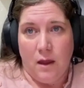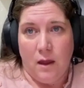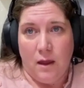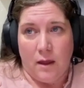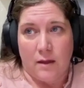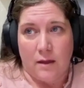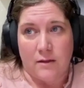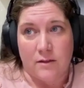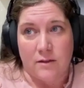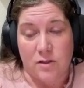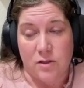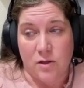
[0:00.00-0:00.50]

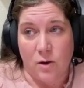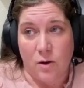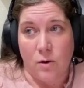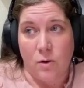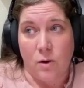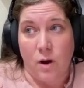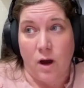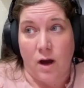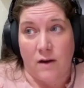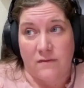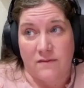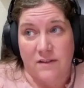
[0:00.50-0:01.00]
And so
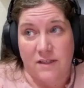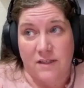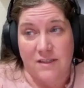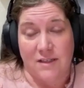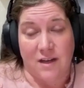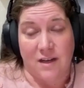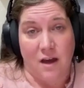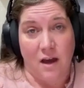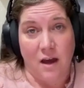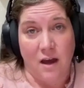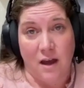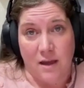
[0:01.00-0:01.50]

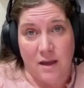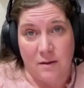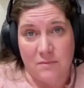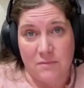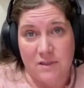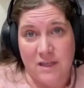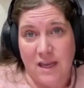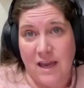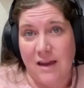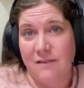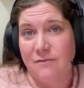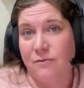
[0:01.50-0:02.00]
oftentimes,
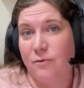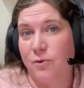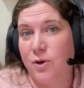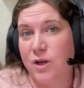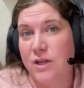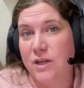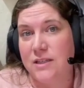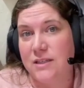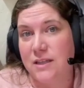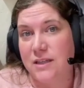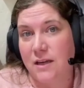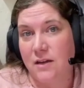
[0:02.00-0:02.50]
every
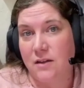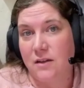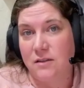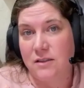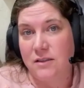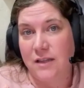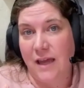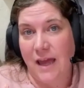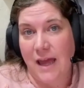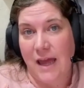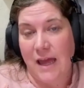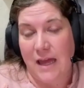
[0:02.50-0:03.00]
single
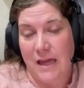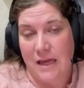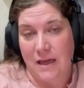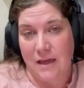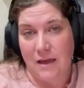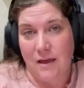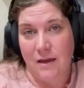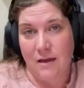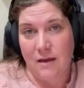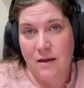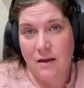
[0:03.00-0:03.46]
day,